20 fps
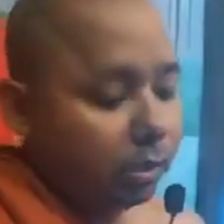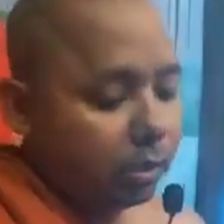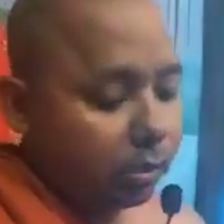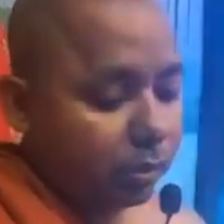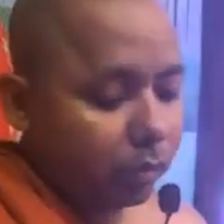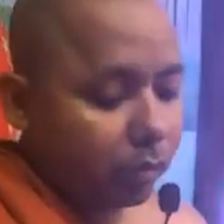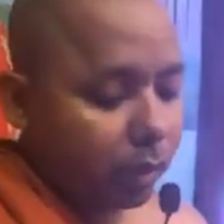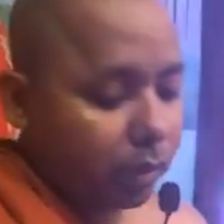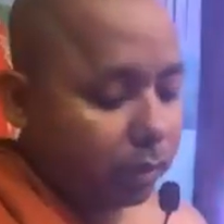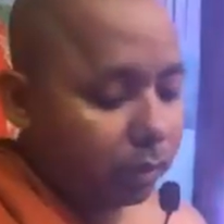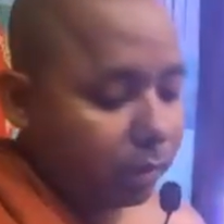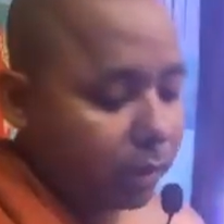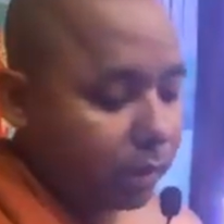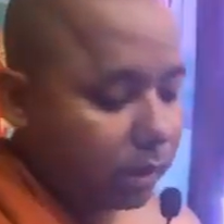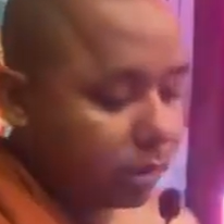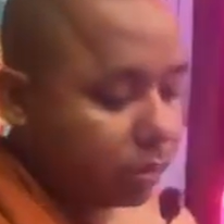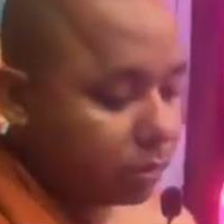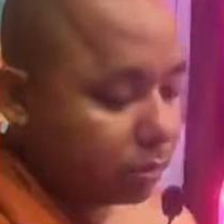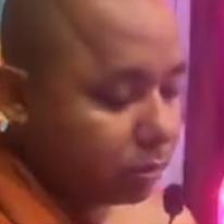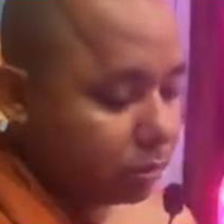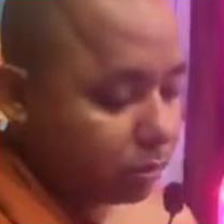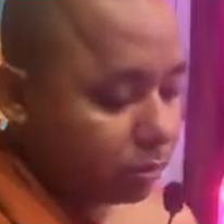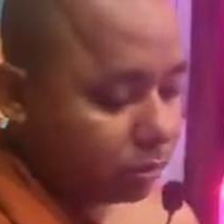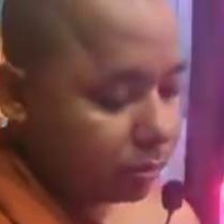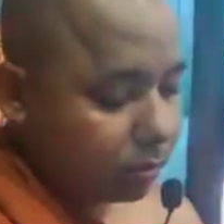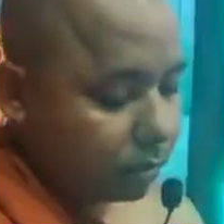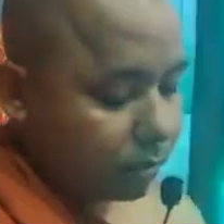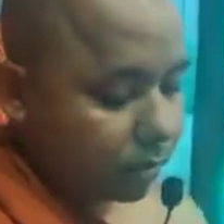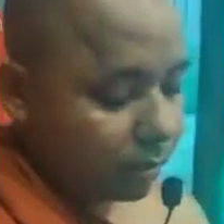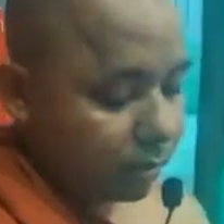So I would like
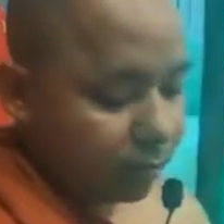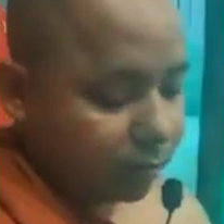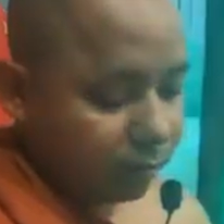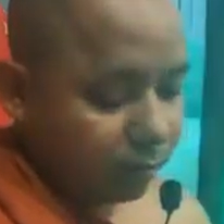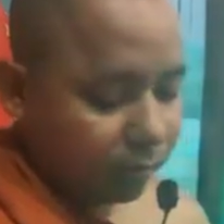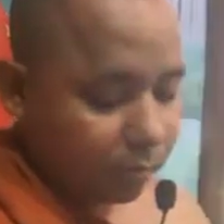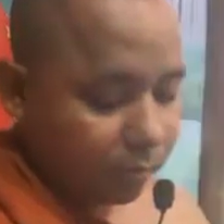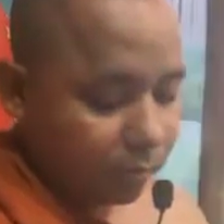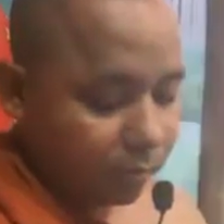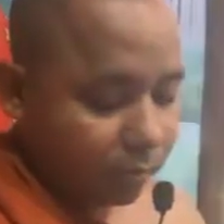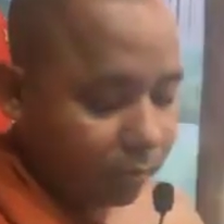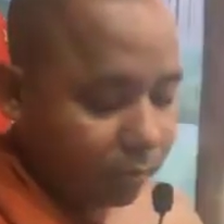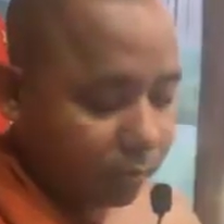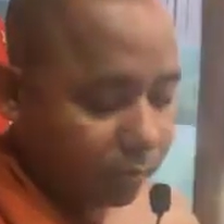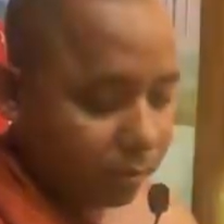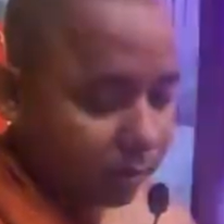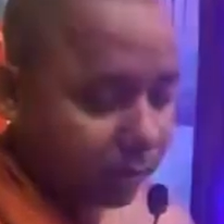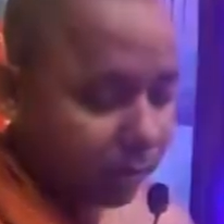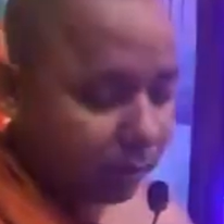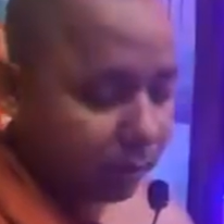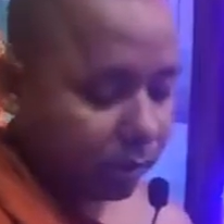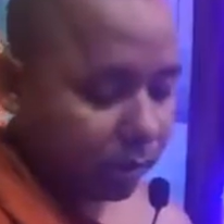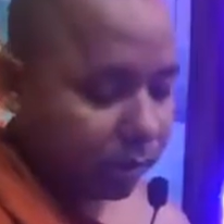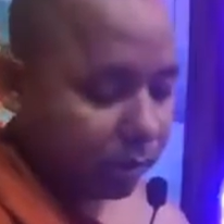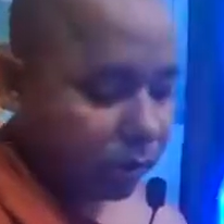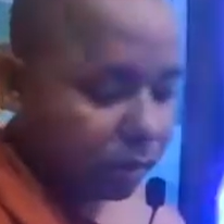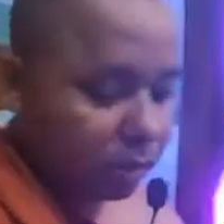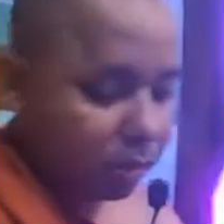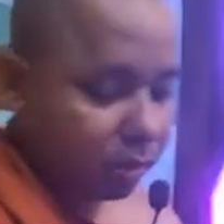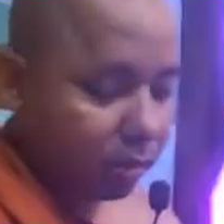to deliver
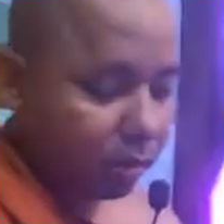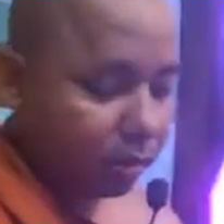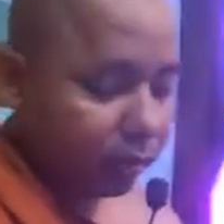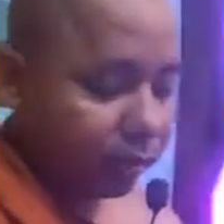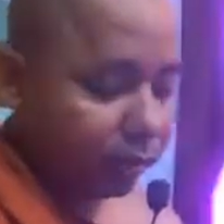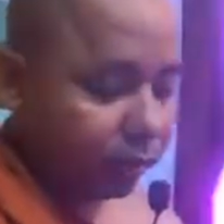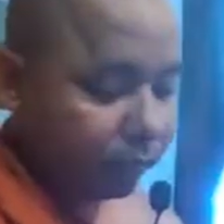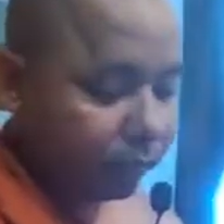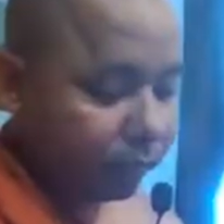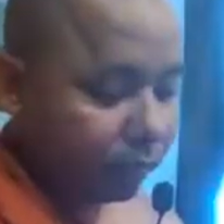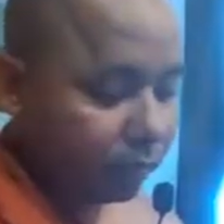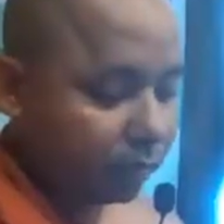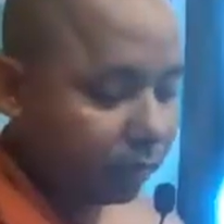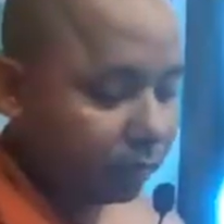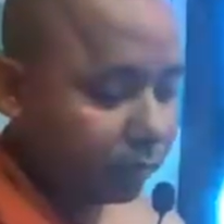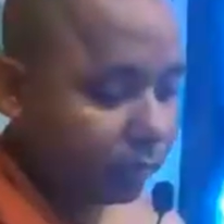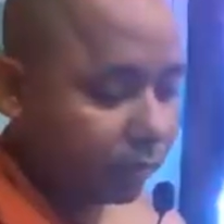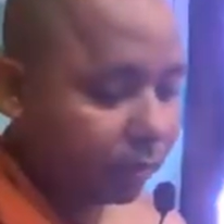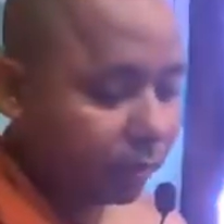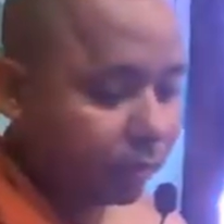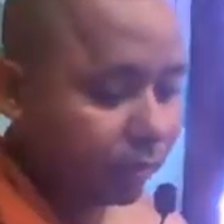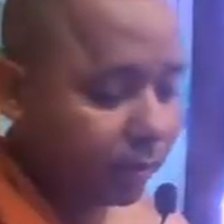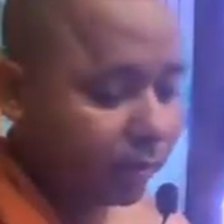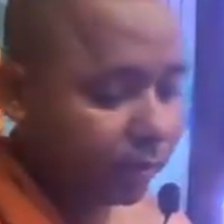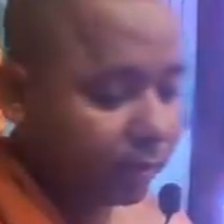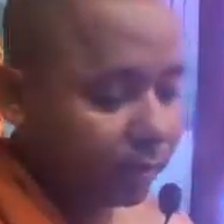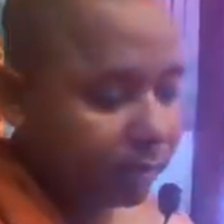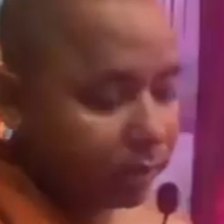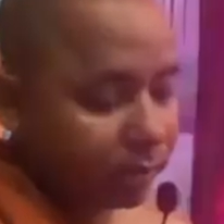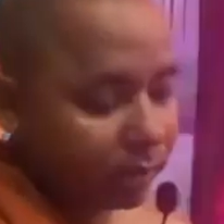Dhamma talk from the
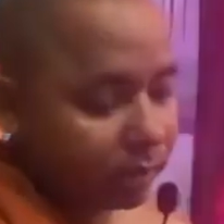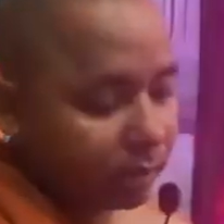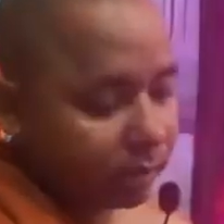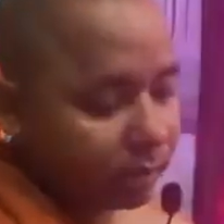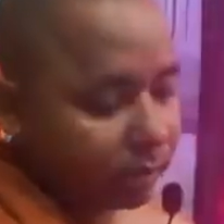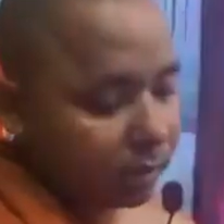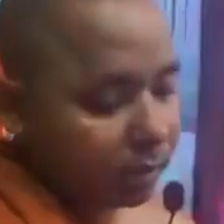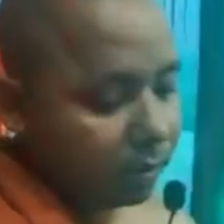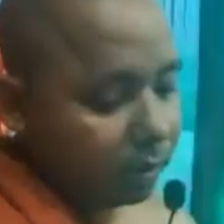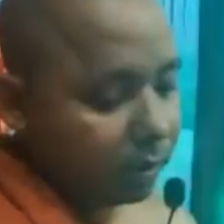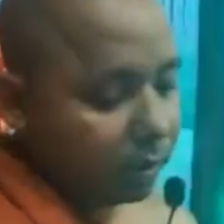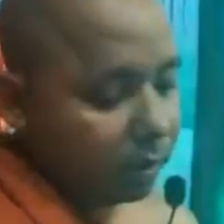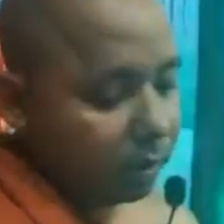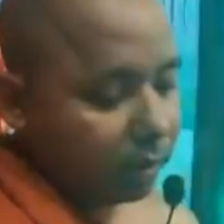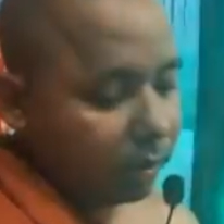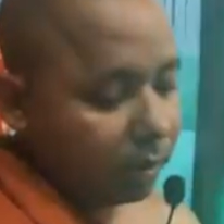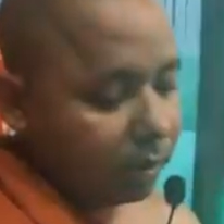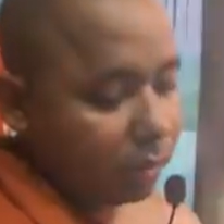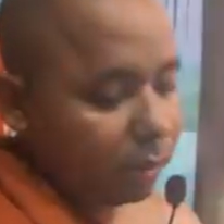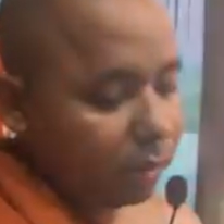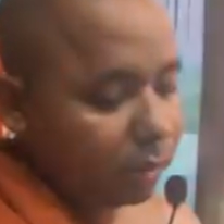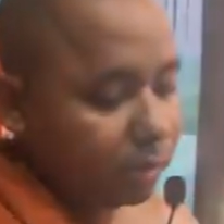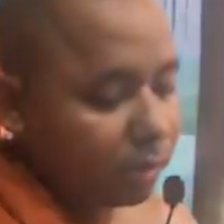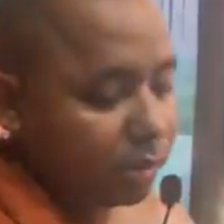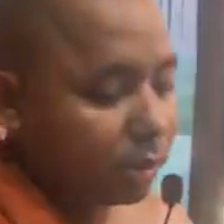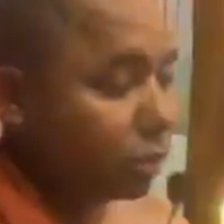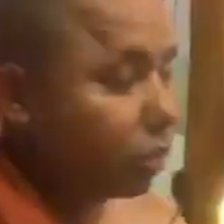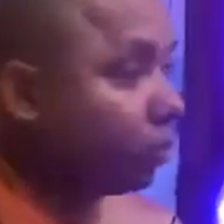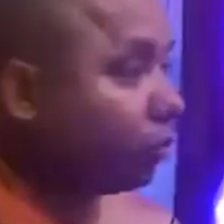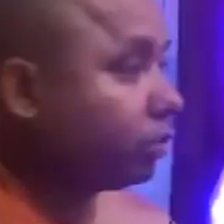connected
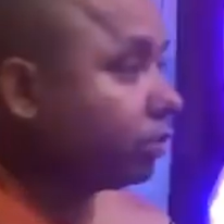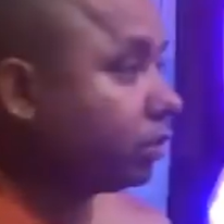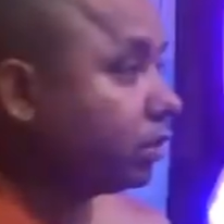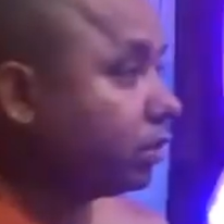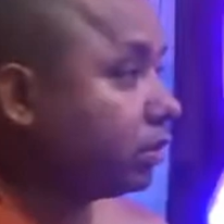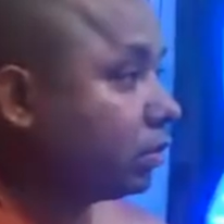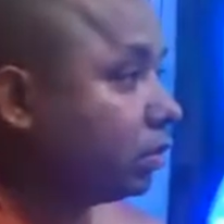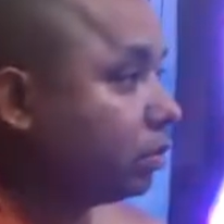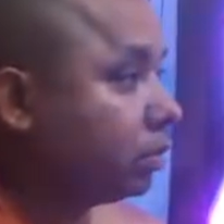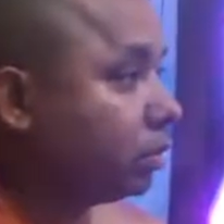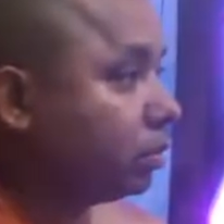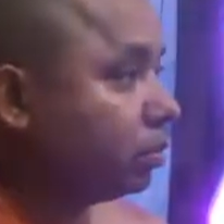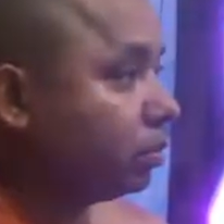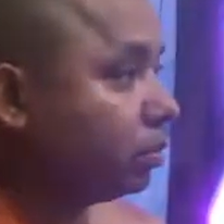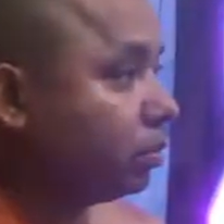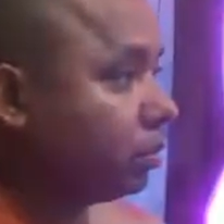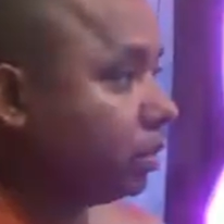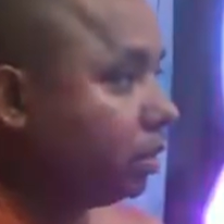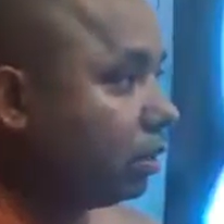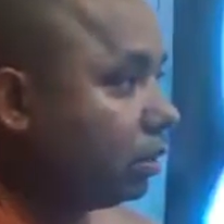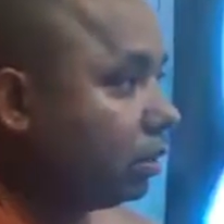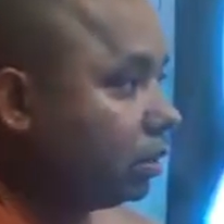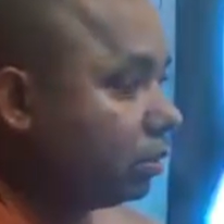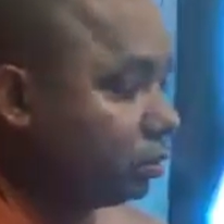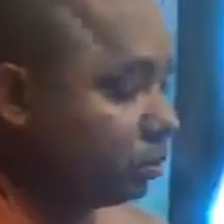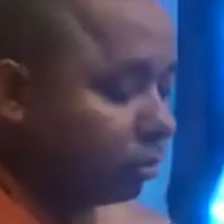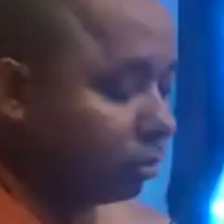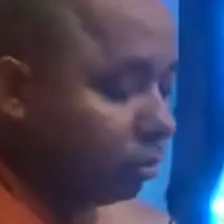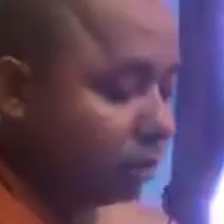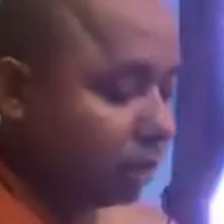discourses of the Buddha,
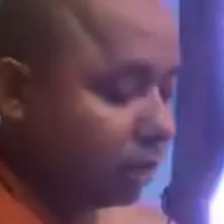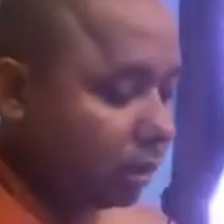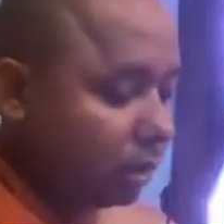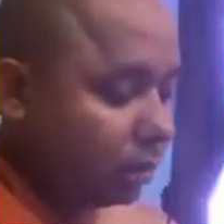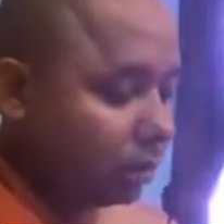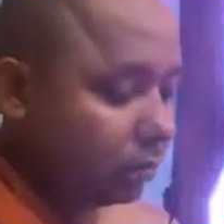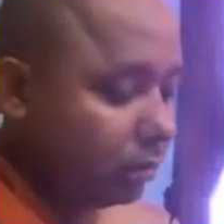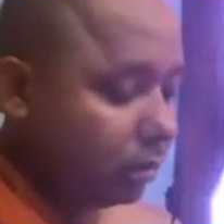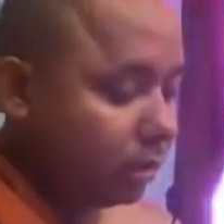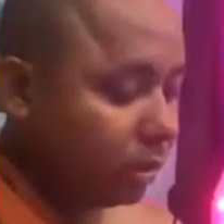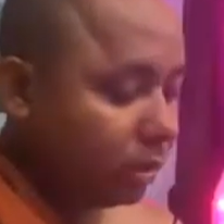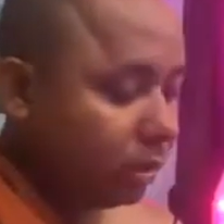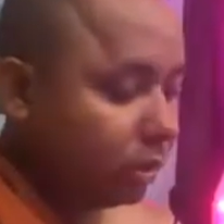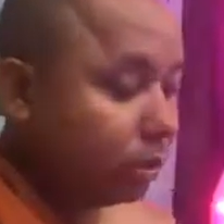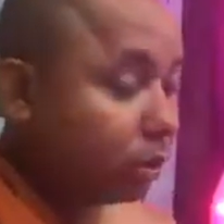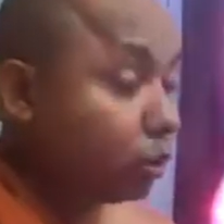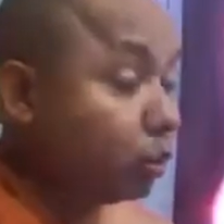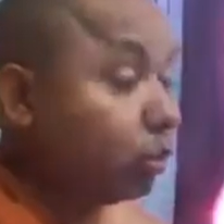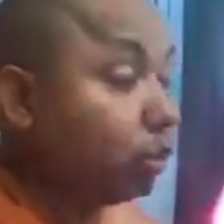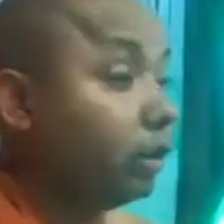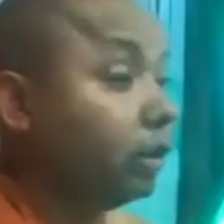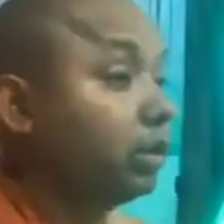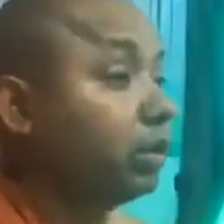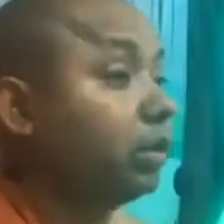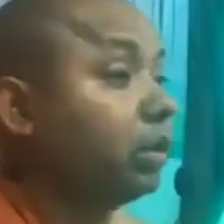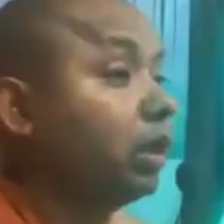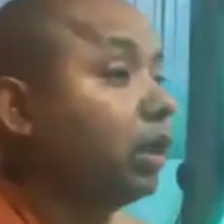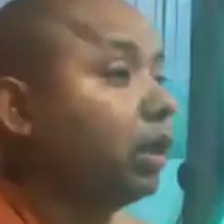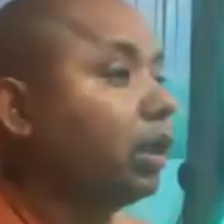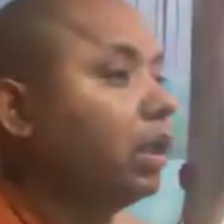Sutta number
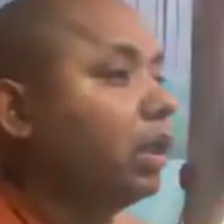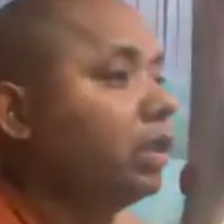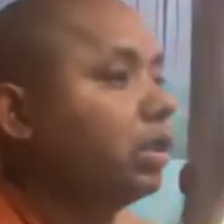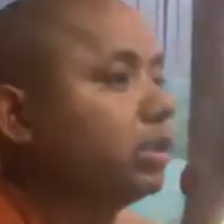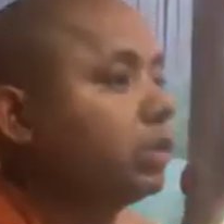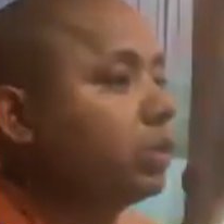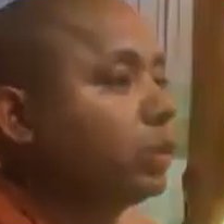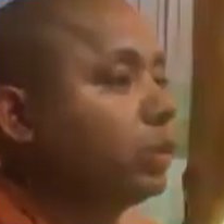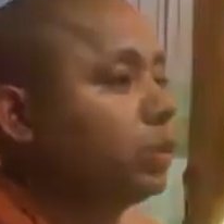Sudatta.